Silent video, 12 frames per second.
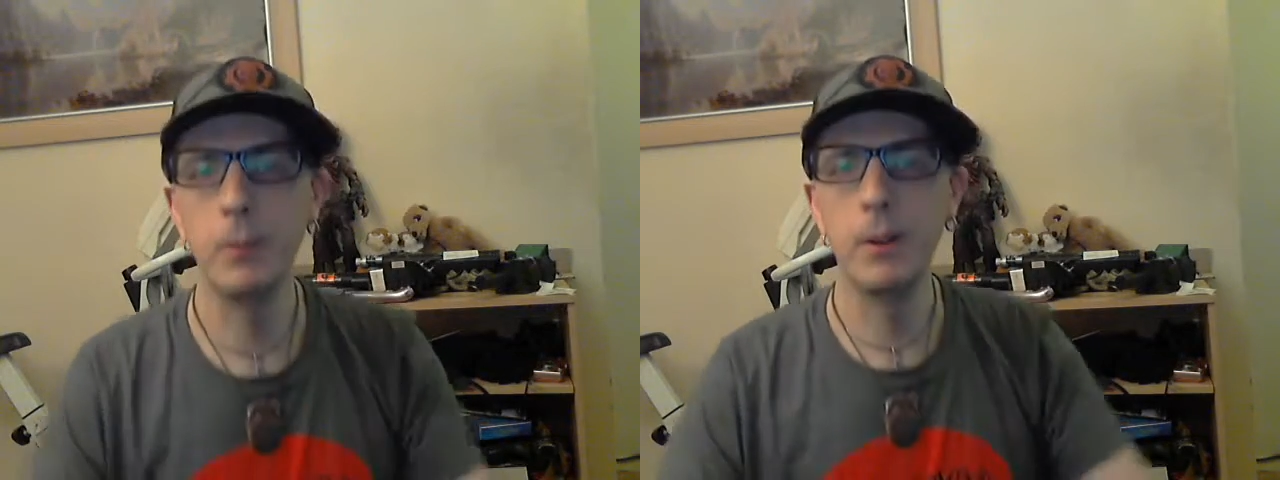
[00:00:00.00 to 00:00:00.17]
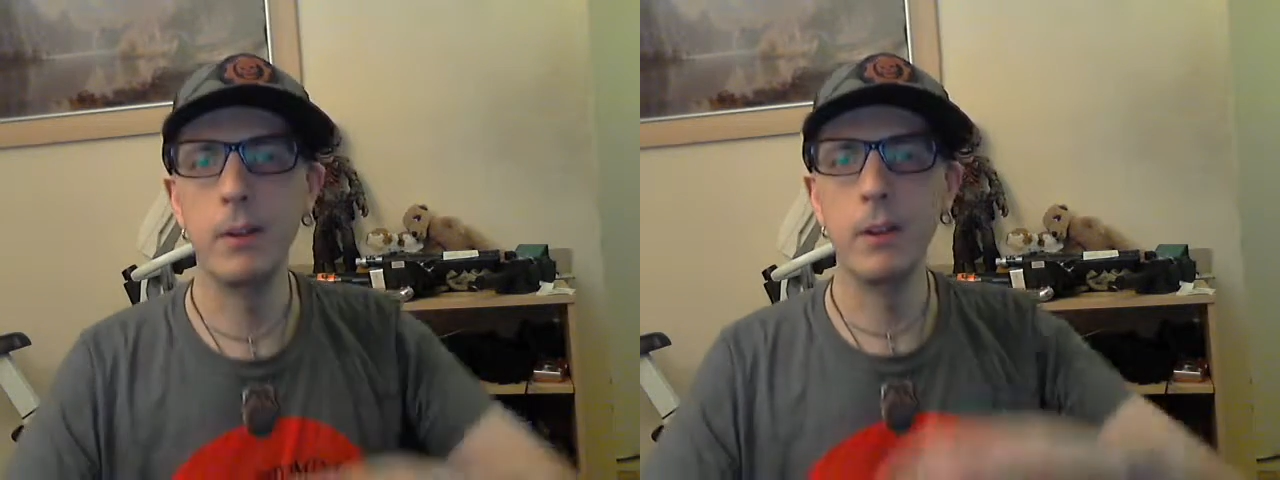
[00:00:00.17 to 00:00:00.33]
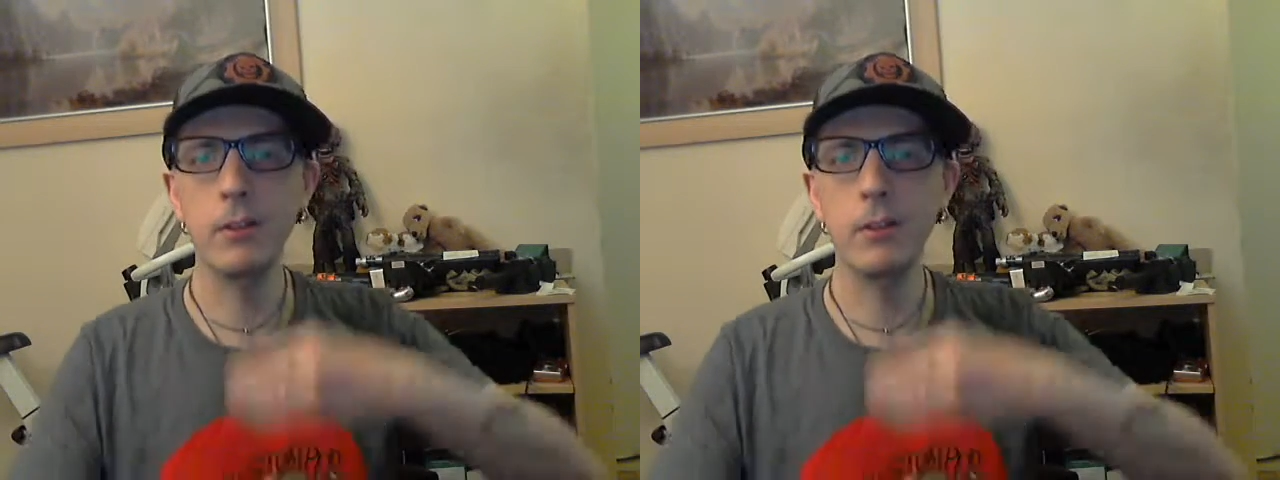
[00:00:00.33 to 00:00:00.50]

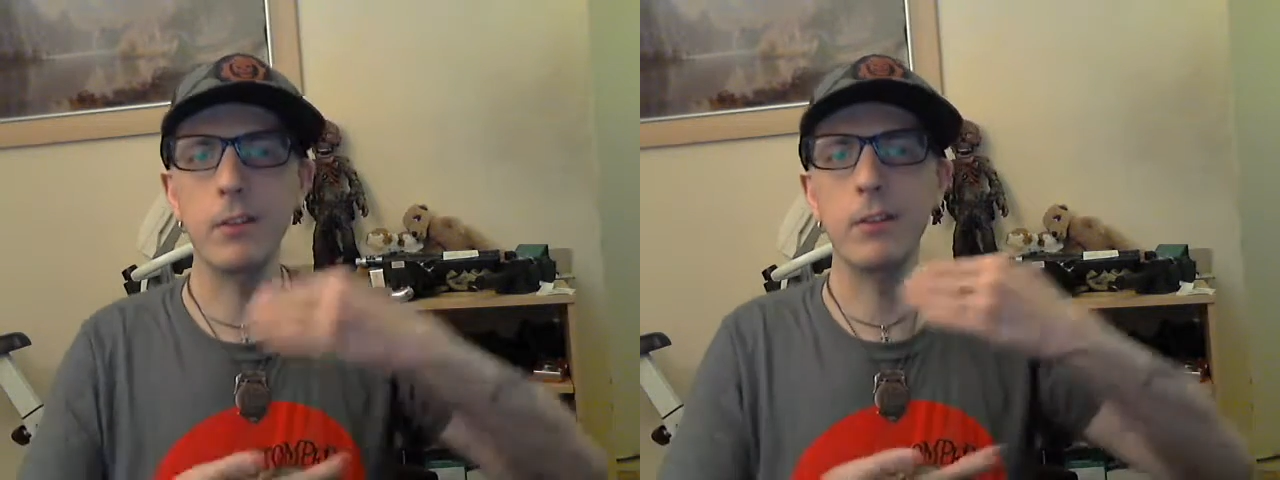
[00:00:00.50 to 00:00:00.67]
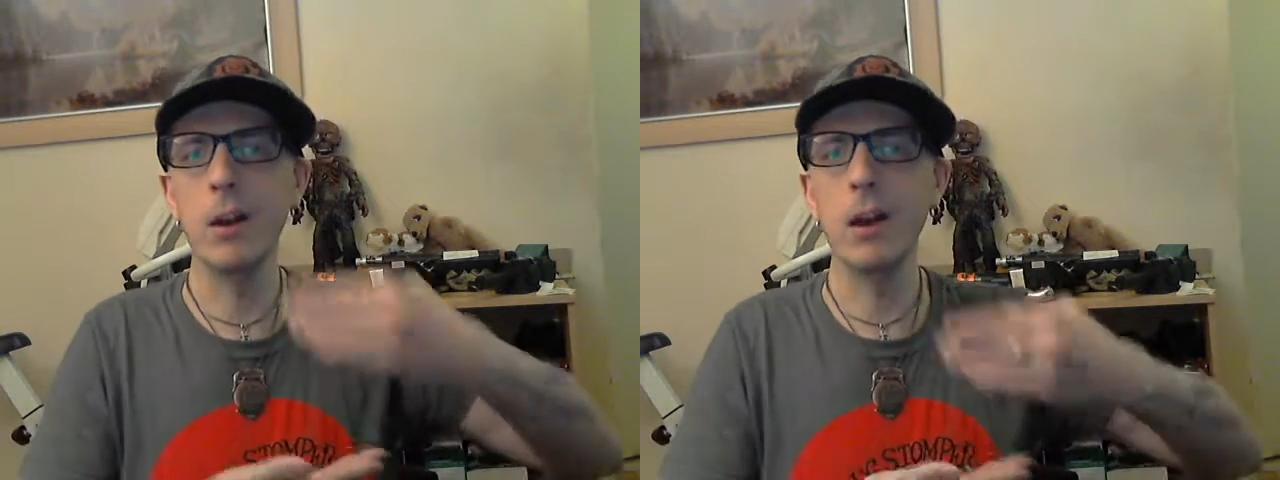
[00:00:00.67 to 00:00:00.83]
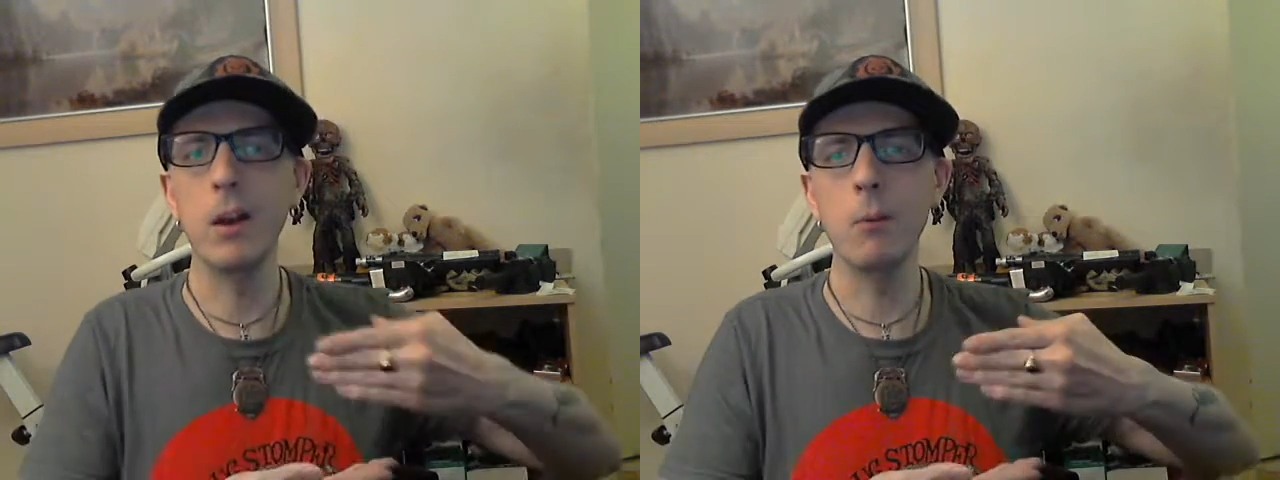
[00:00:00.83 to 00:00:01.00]
There's a
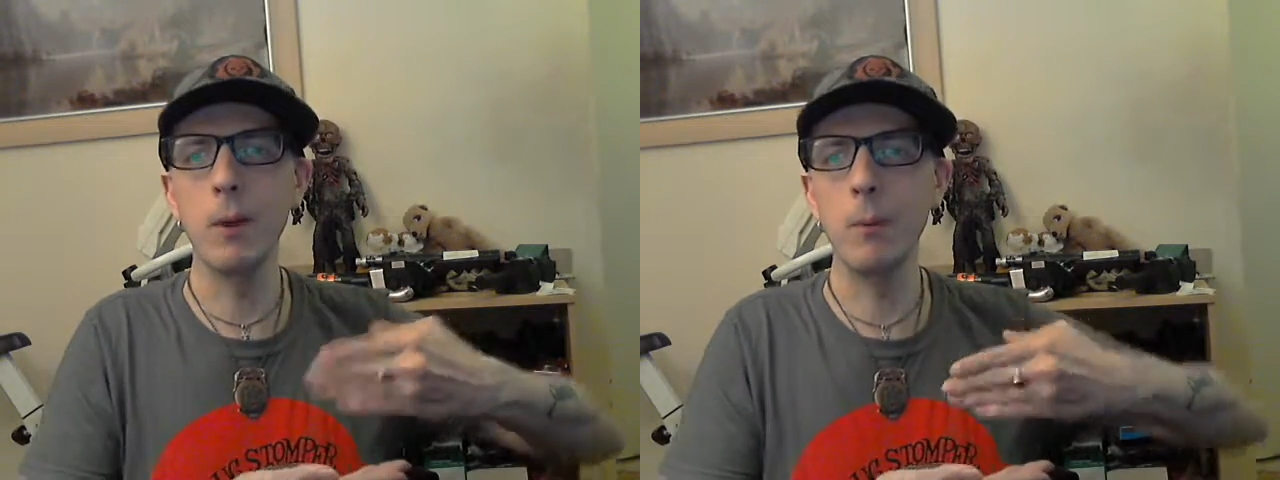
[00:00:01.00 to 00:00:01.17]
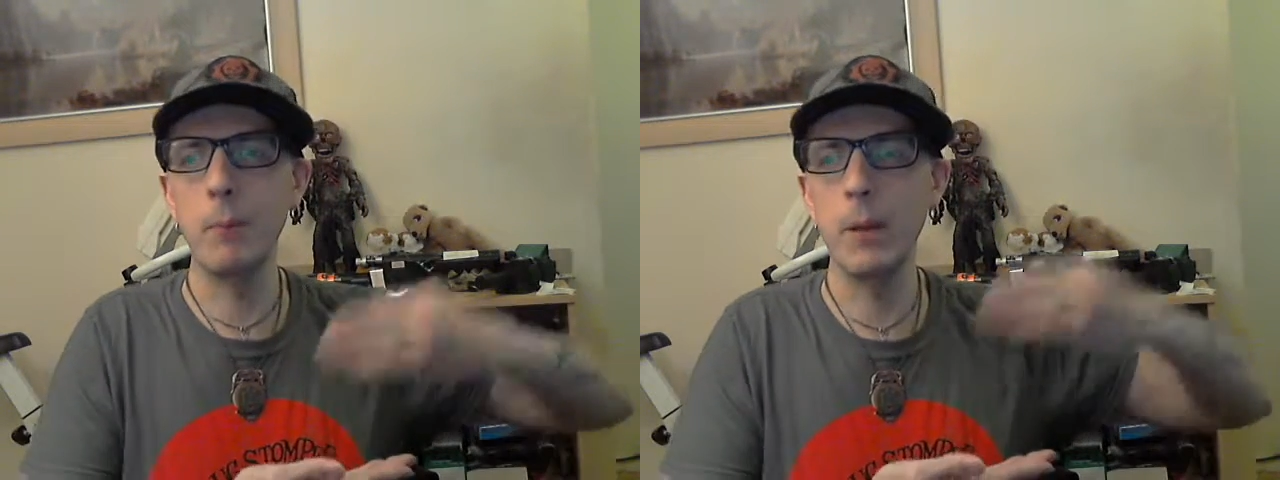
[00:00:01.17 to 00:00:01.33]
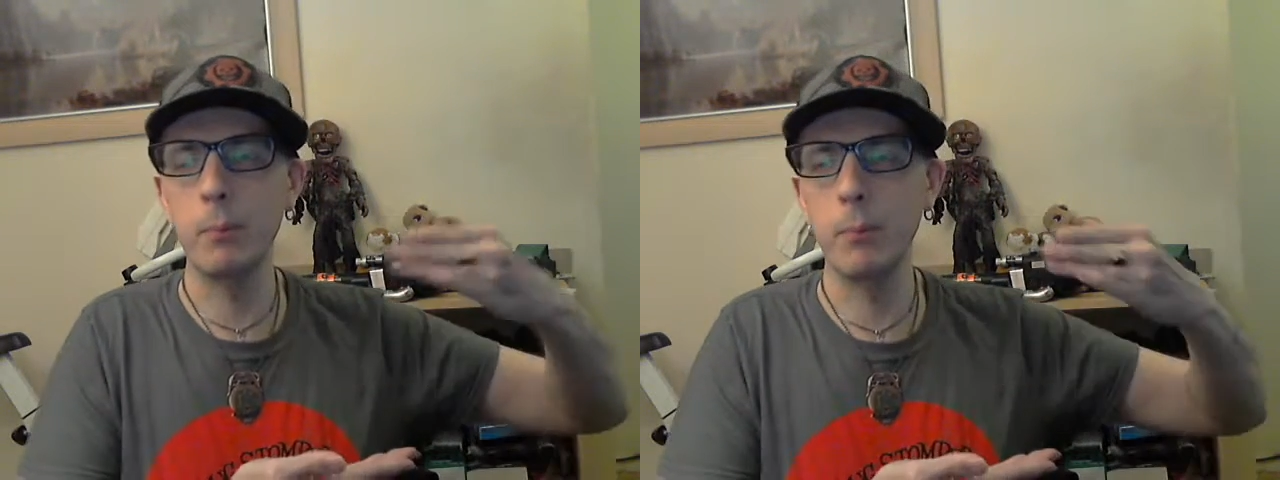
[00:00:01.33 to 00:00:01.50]
time where
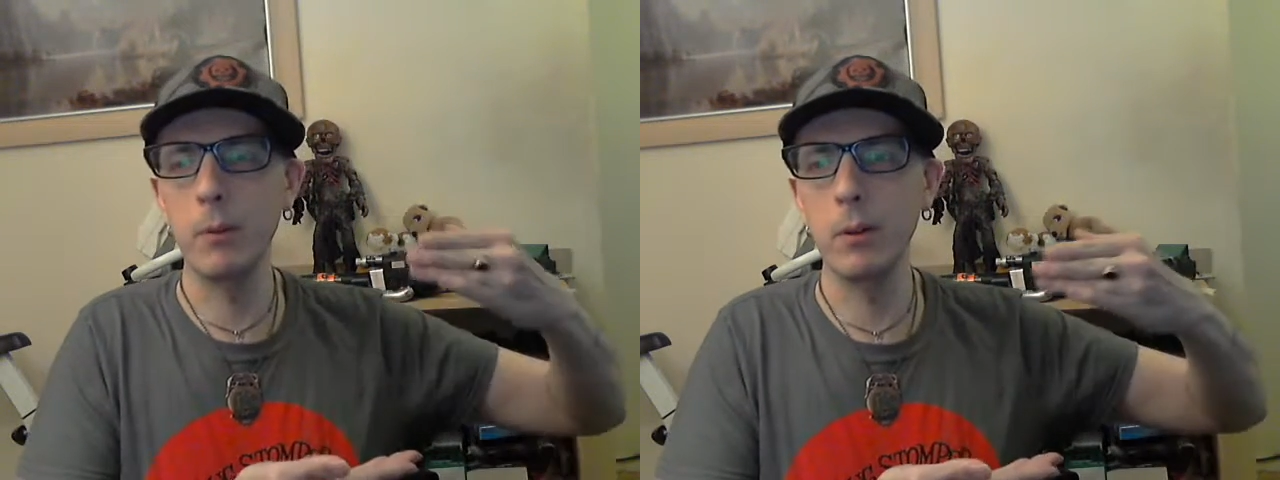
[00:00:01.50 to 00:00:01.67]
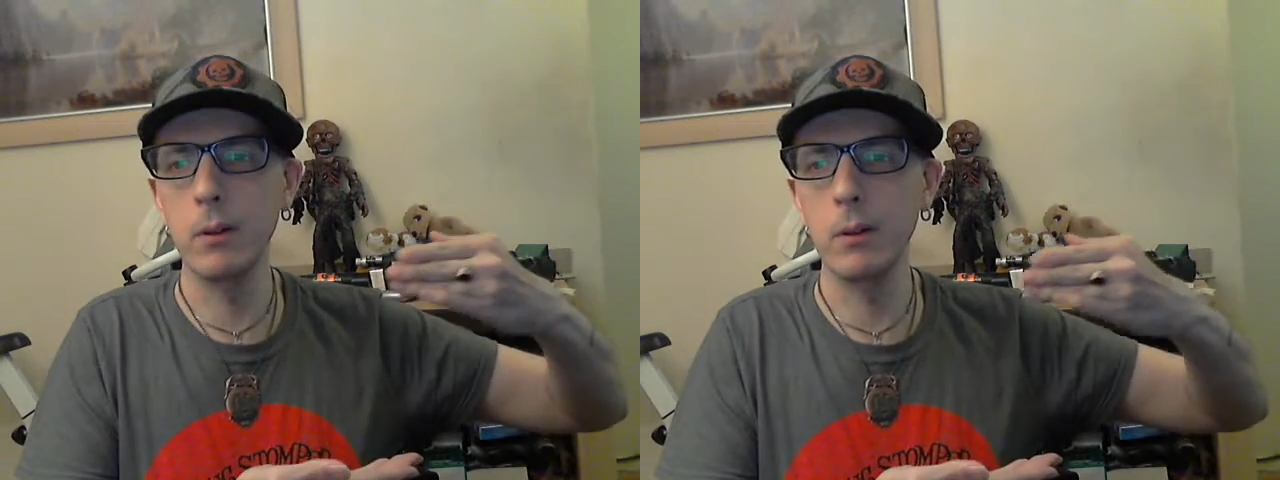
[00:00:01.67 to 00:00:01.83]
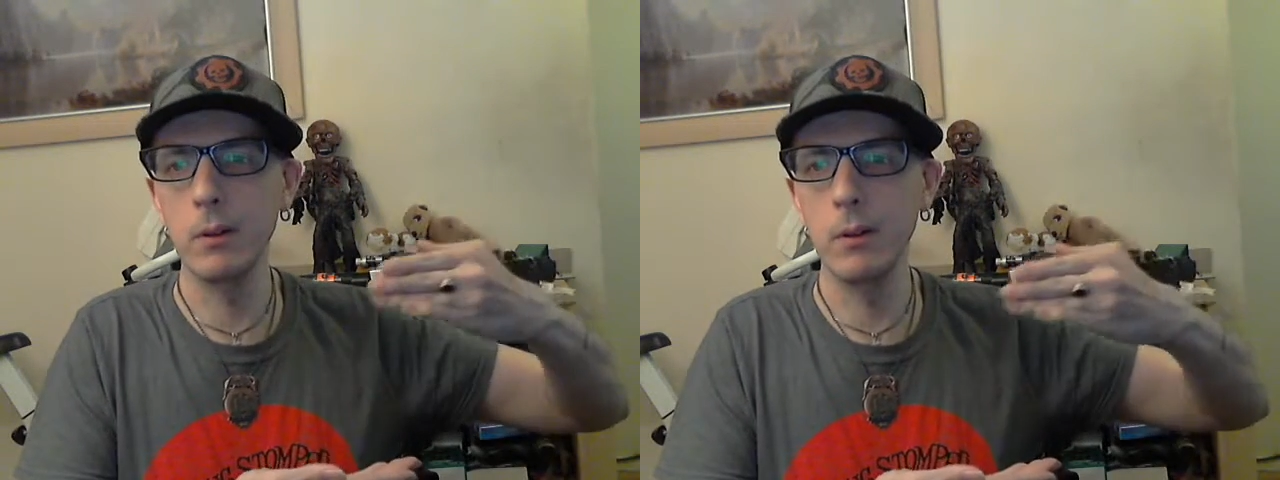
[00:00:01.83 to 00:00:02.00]

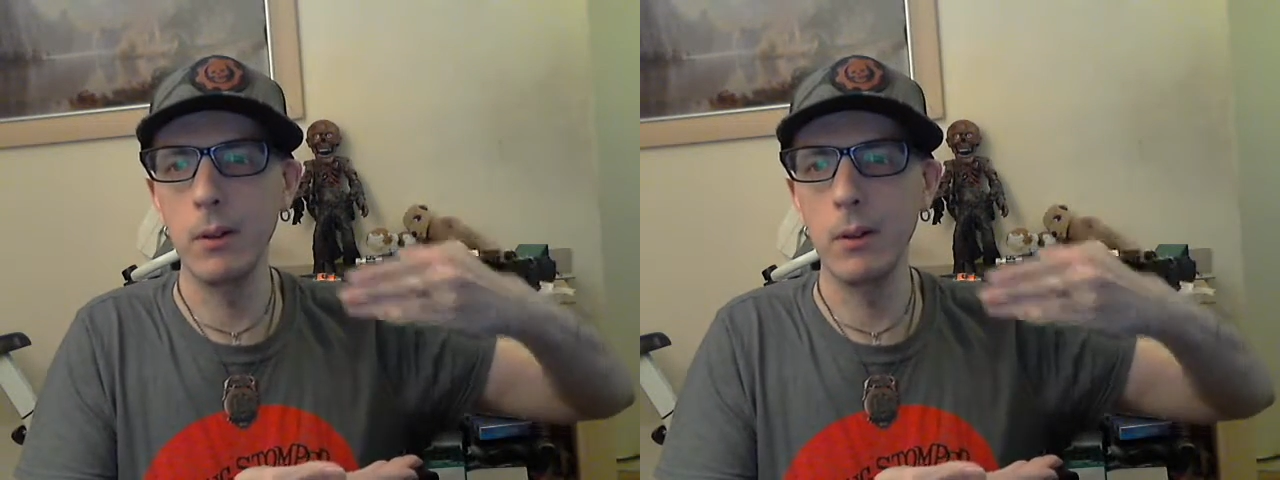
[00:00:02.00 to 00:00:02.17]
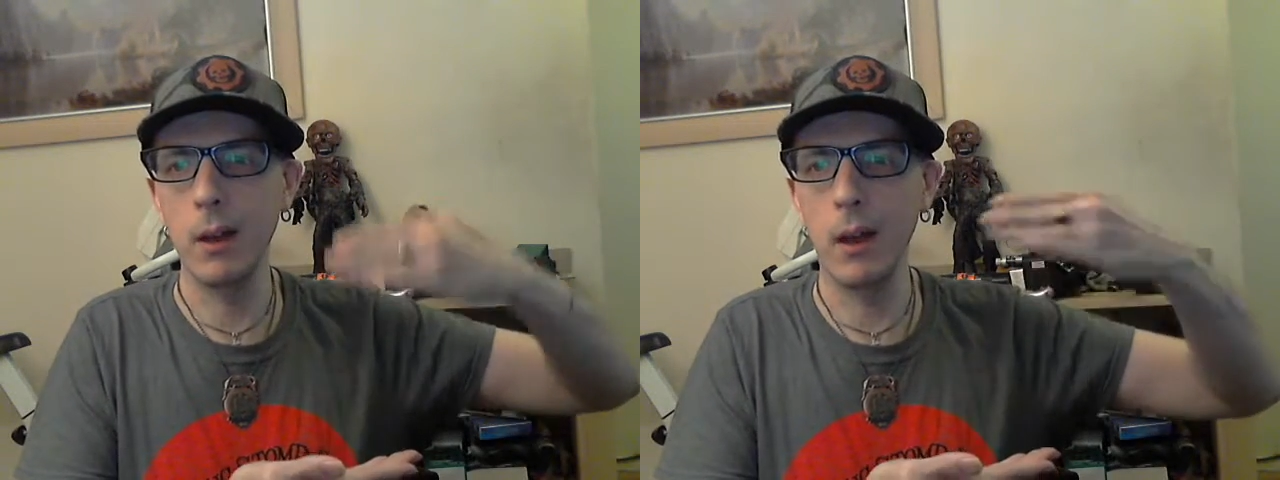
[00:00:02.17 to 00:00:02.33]
people